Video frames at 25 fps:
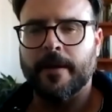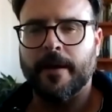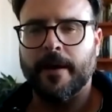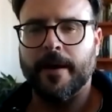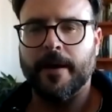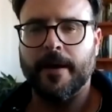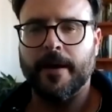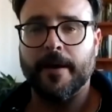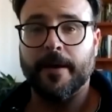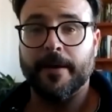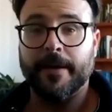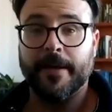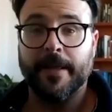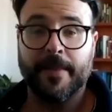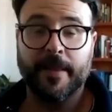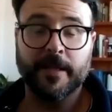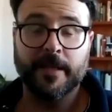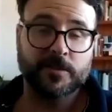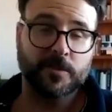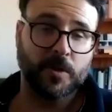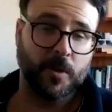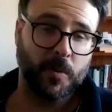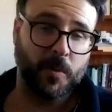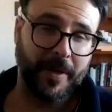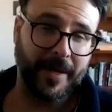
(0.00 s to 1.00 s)
Now that
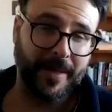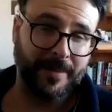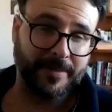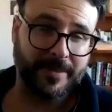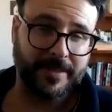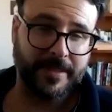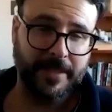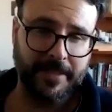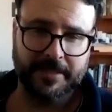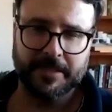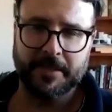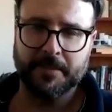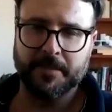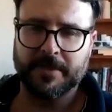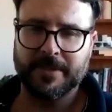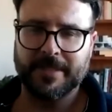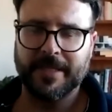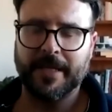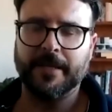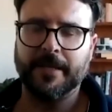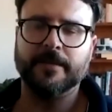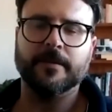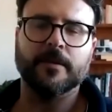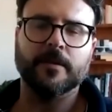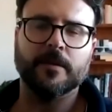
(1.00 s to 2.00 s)
stock went up
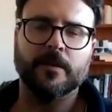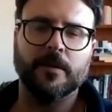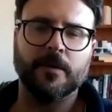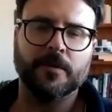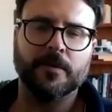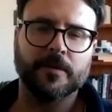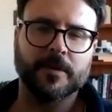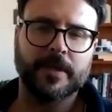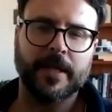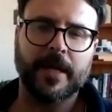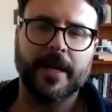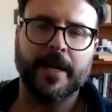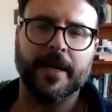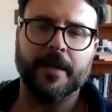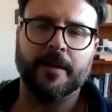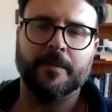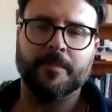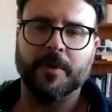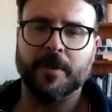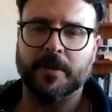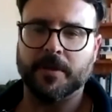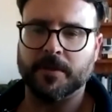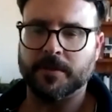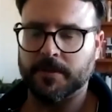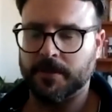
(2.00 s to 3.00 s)
60% on the day
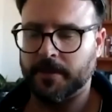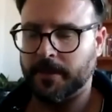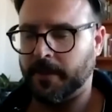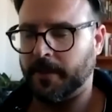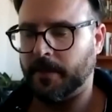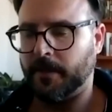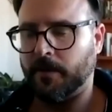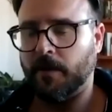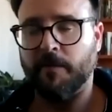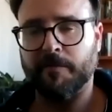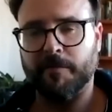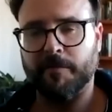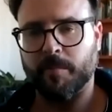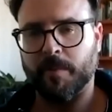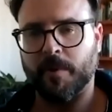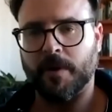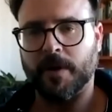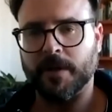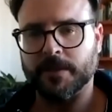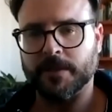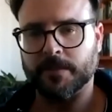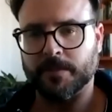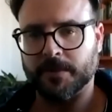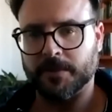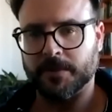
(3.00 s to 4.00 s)
because the offer
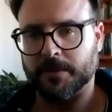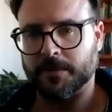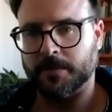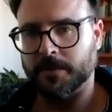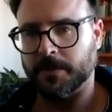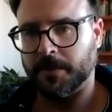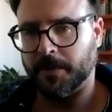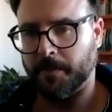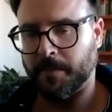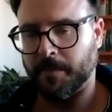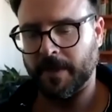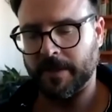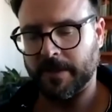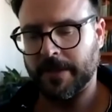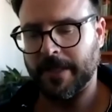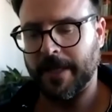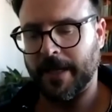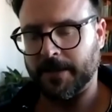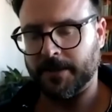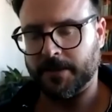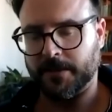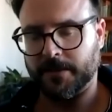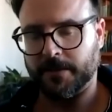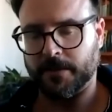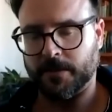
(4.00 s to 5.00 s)
price was, much
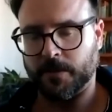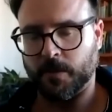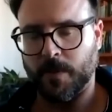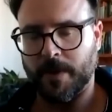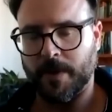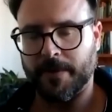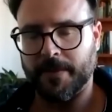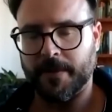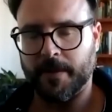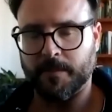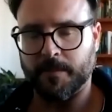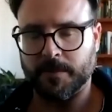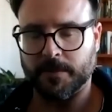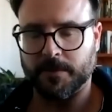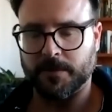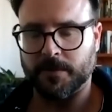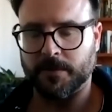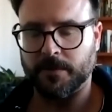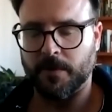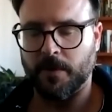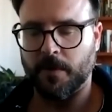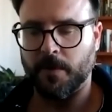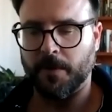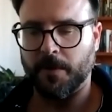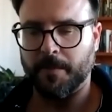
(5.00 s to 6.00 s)
larger than the one that was
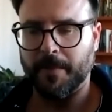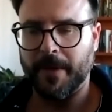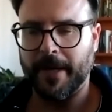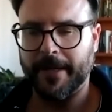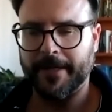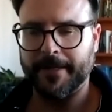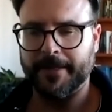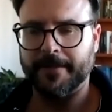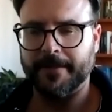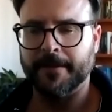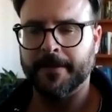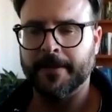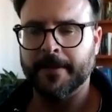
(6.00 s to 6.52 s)
on the market.